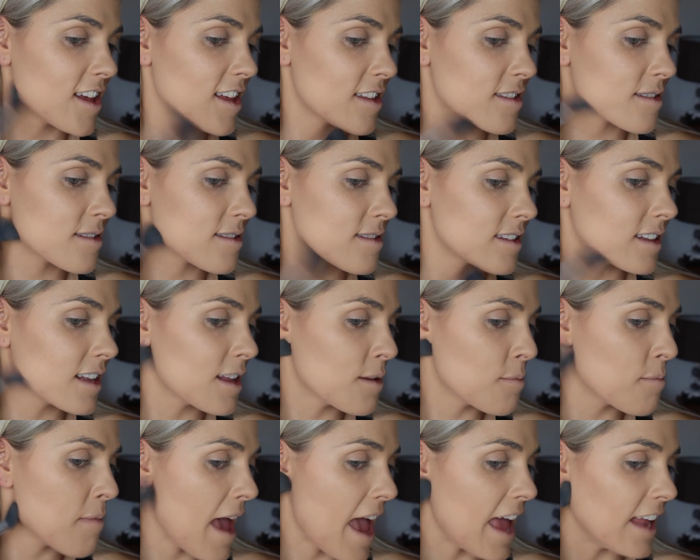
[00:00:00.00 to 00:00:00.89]

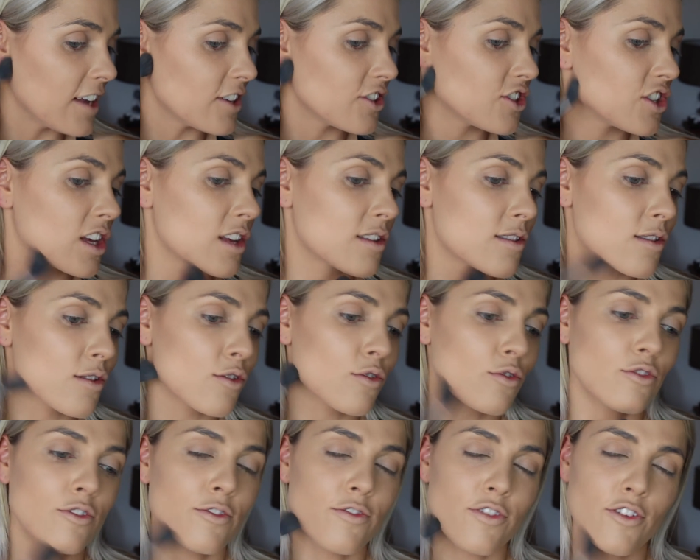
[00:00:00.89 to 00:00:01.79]
slim and
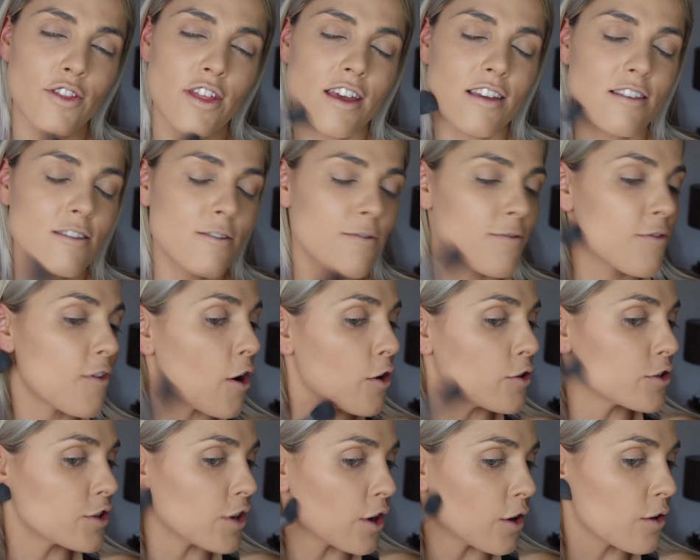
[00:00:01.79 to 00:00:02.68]
chiseled for these
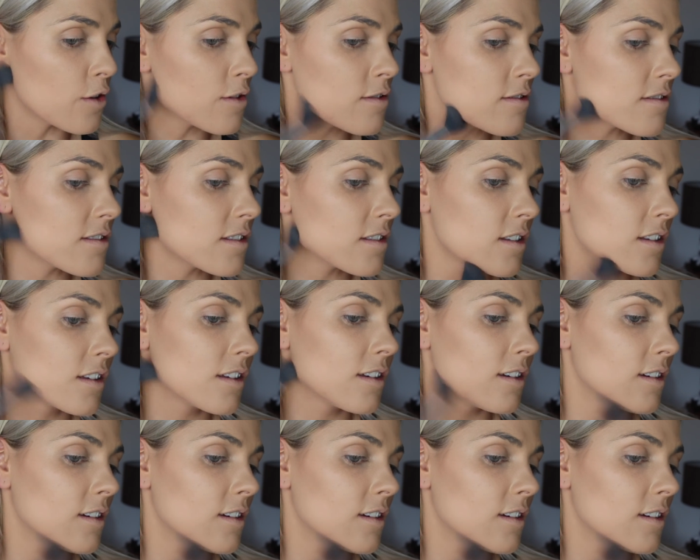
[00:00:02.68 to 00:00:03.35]
photos.